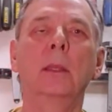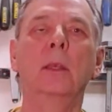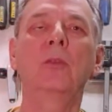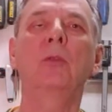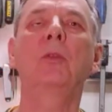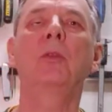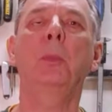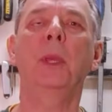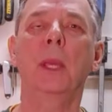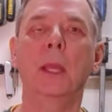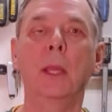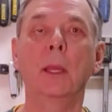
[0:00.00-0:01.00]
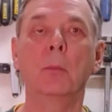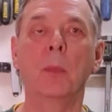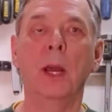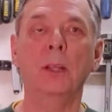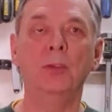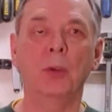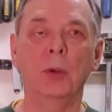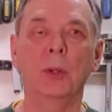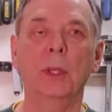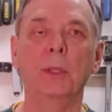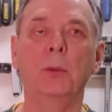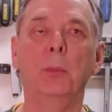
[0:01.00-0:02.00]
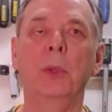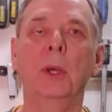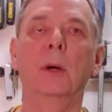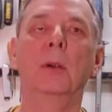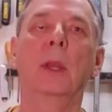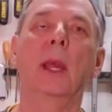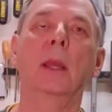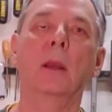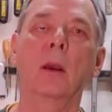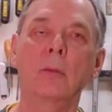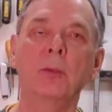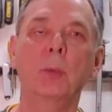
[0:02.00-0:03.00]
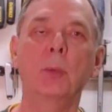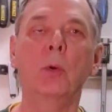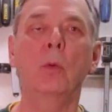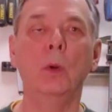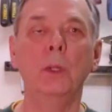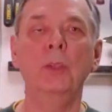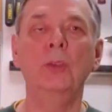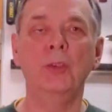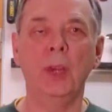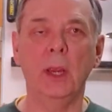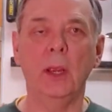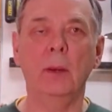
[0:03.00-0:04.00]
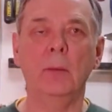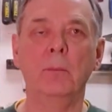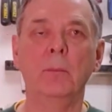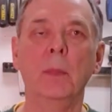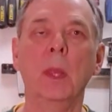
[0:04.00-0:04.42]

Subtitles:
This was the beginning of my journey to build a comfortable wooden chair.